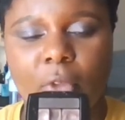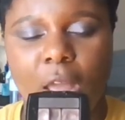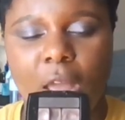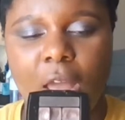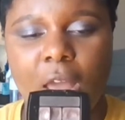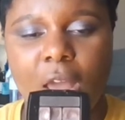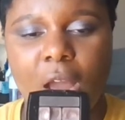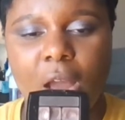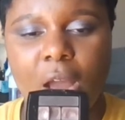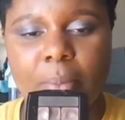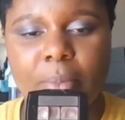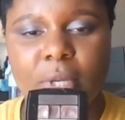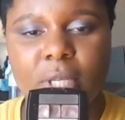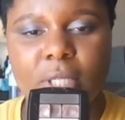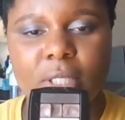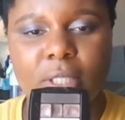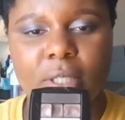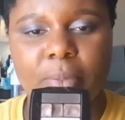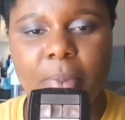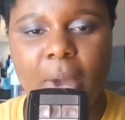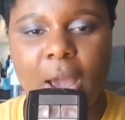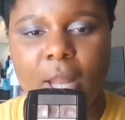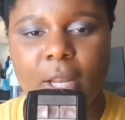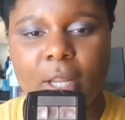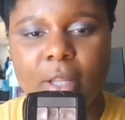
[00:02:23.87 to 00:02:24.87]
It's the
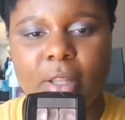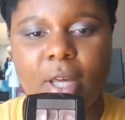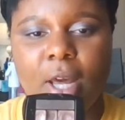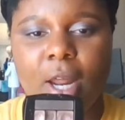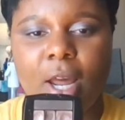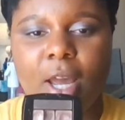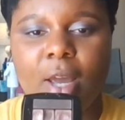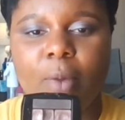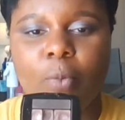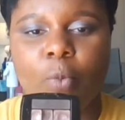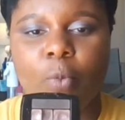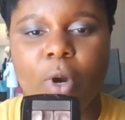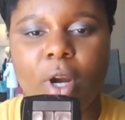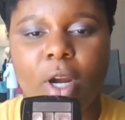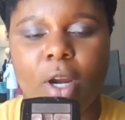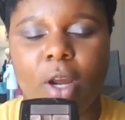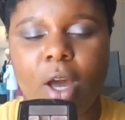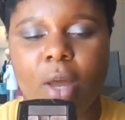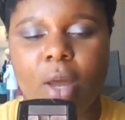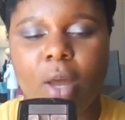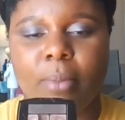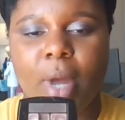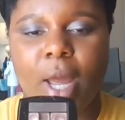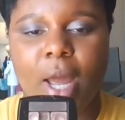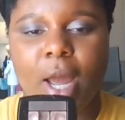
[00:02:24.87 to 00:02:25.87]
palette that I am wearing
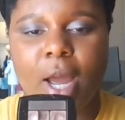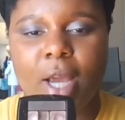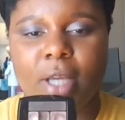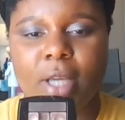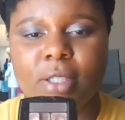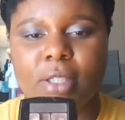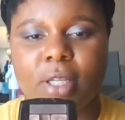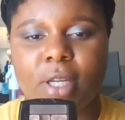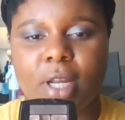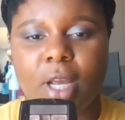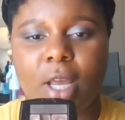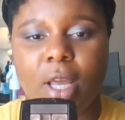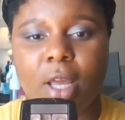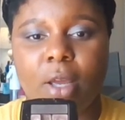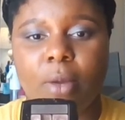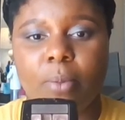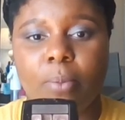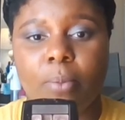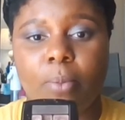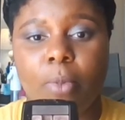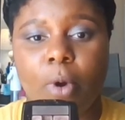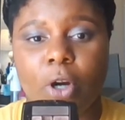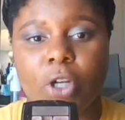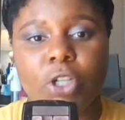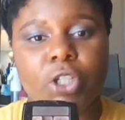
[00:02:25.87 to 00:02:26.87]
on my eyes today,
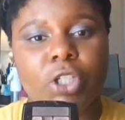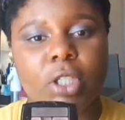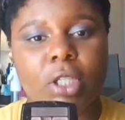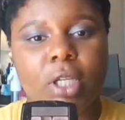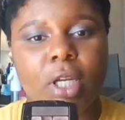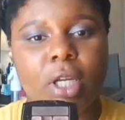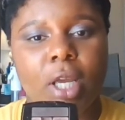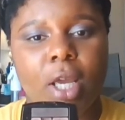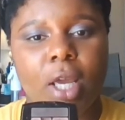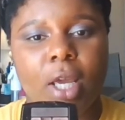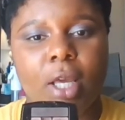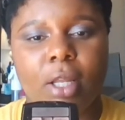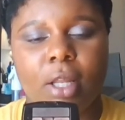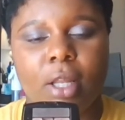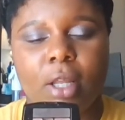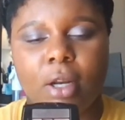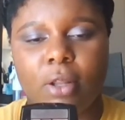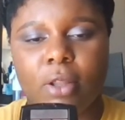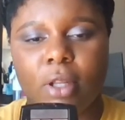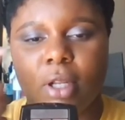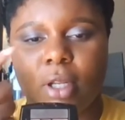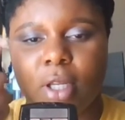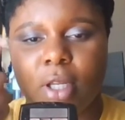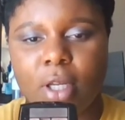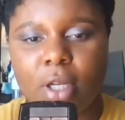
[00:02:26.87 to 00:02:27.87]
partially, and then on
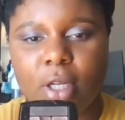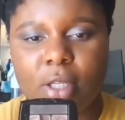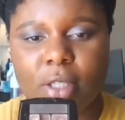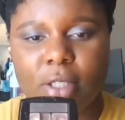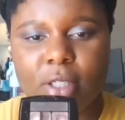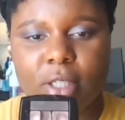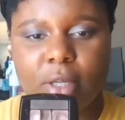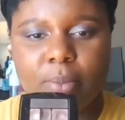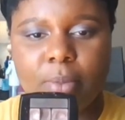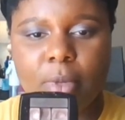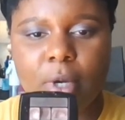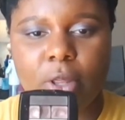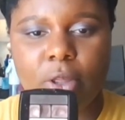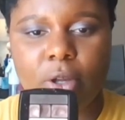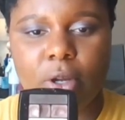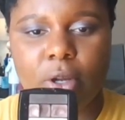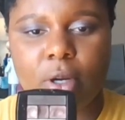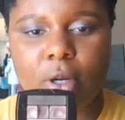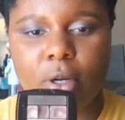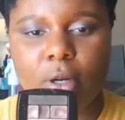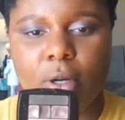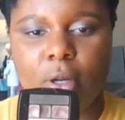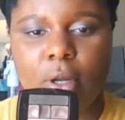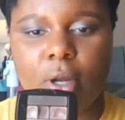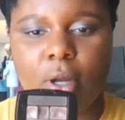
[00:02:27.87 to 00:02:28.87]
the lid is some
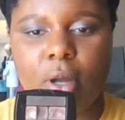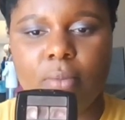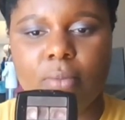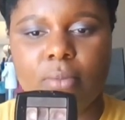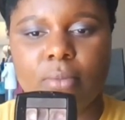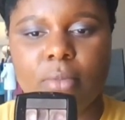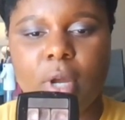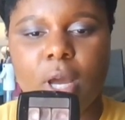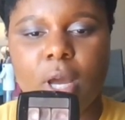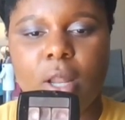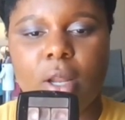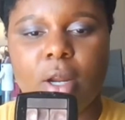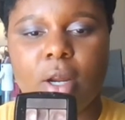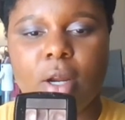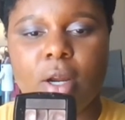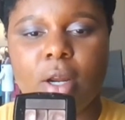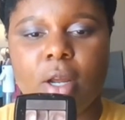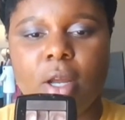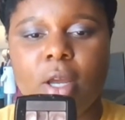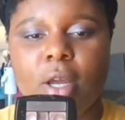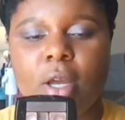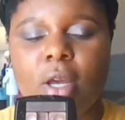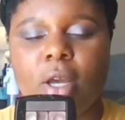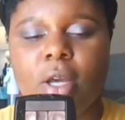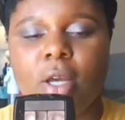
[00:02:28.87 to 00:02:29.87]
other color.
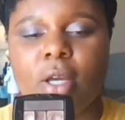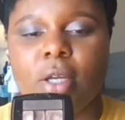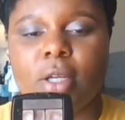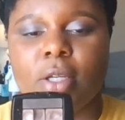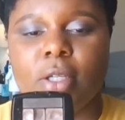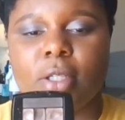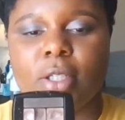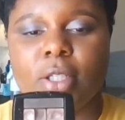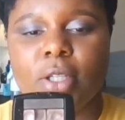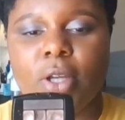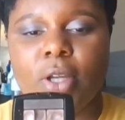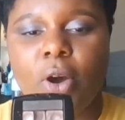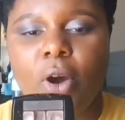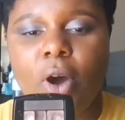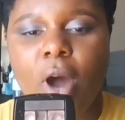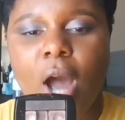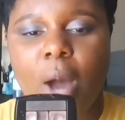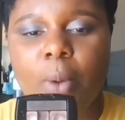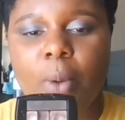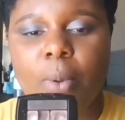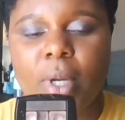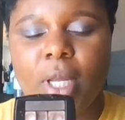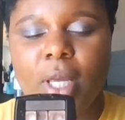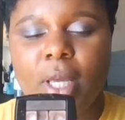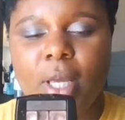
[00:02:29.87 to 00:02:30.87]
So
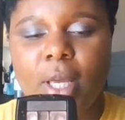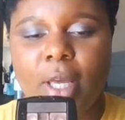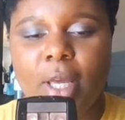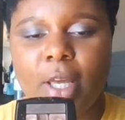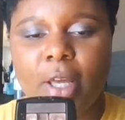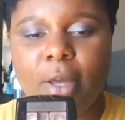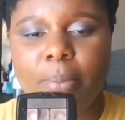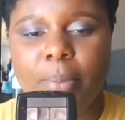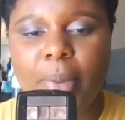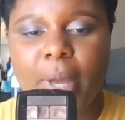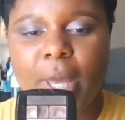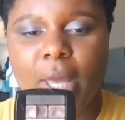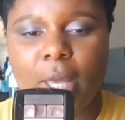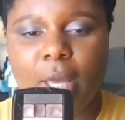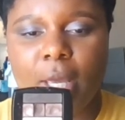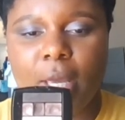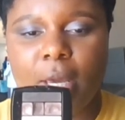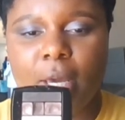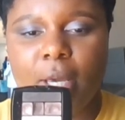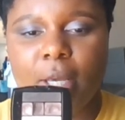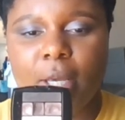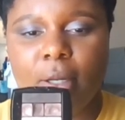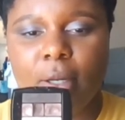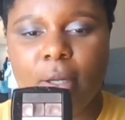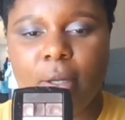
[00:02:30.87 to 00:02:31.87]
I want to hit
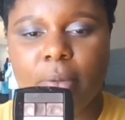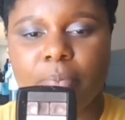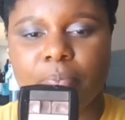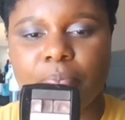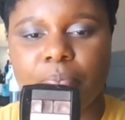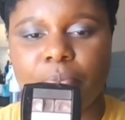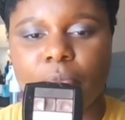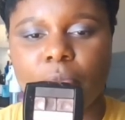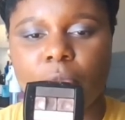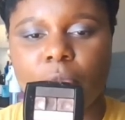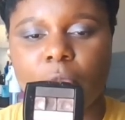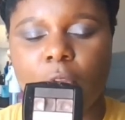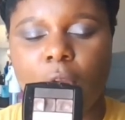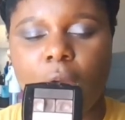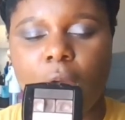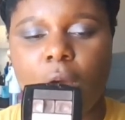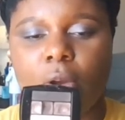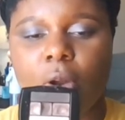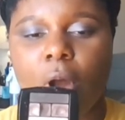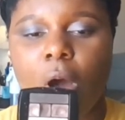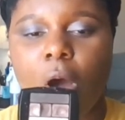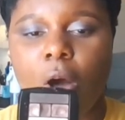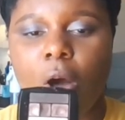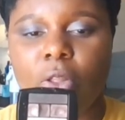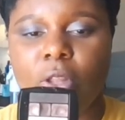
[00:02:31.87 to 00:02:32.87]
pan
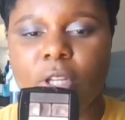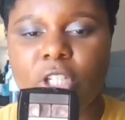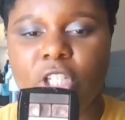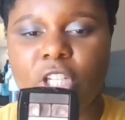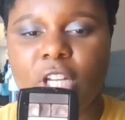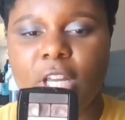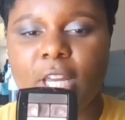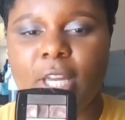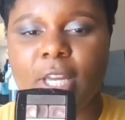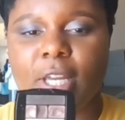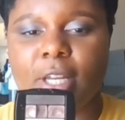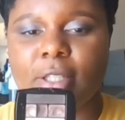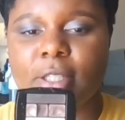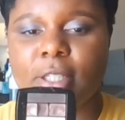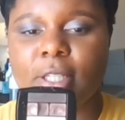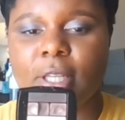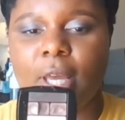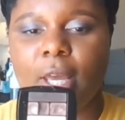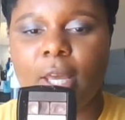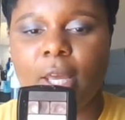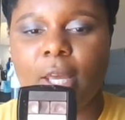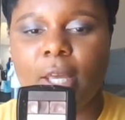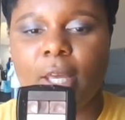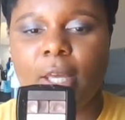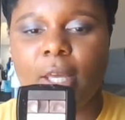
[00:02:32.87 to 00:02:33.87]
on all the shades,
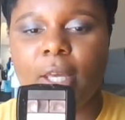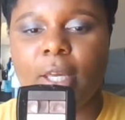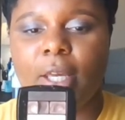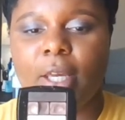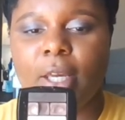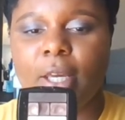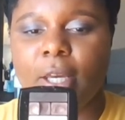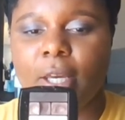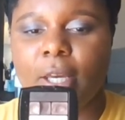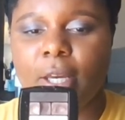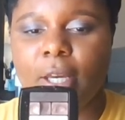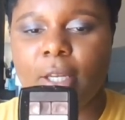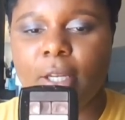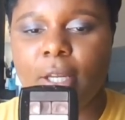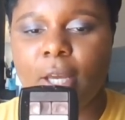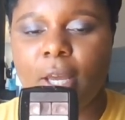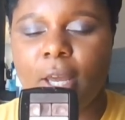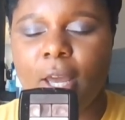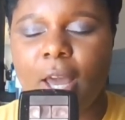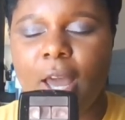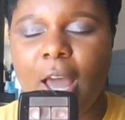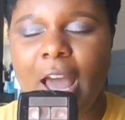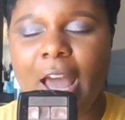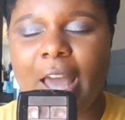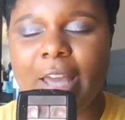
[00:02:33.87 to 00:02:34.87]
and
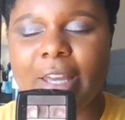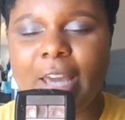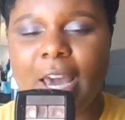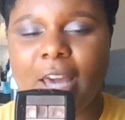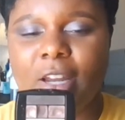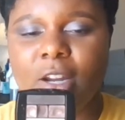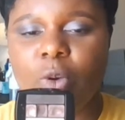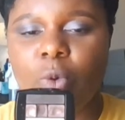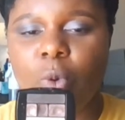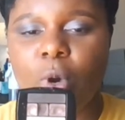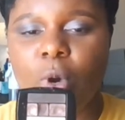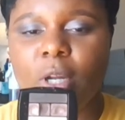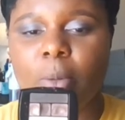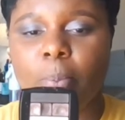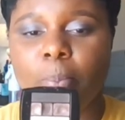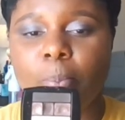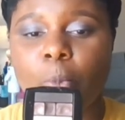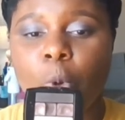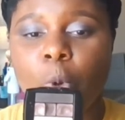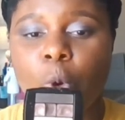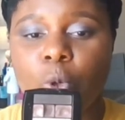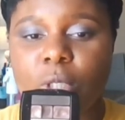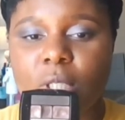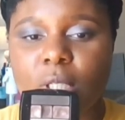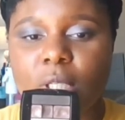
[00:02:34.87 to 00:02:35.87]
I kind of want to
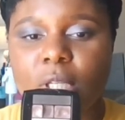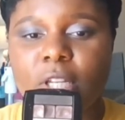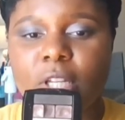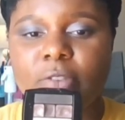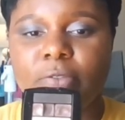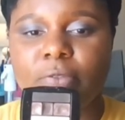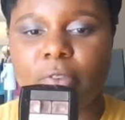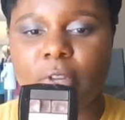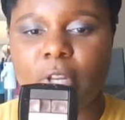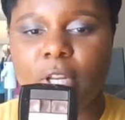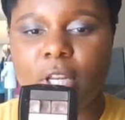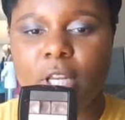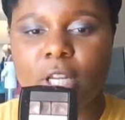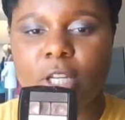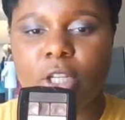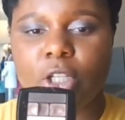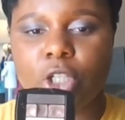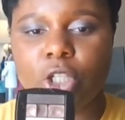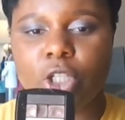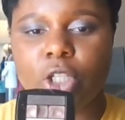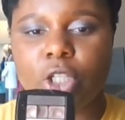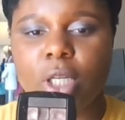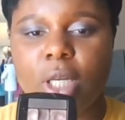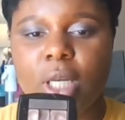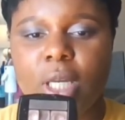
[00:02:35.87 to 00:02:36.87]
mostly
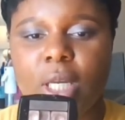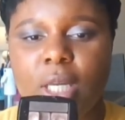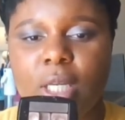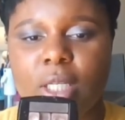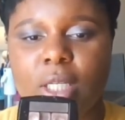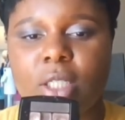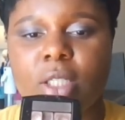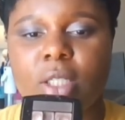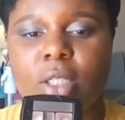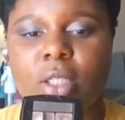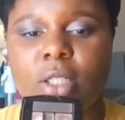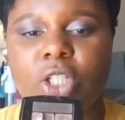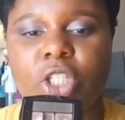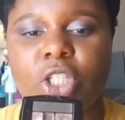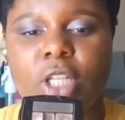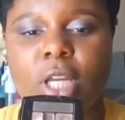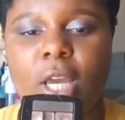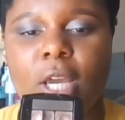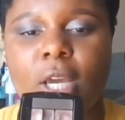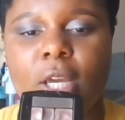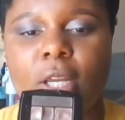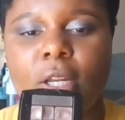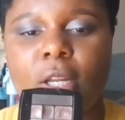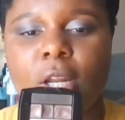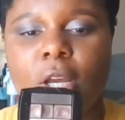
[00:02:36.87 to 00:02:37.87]
finish each
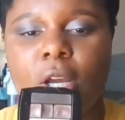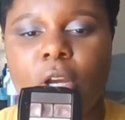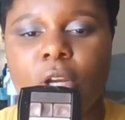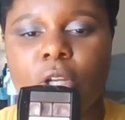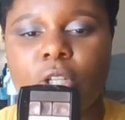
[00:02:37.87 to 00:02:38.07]
shade.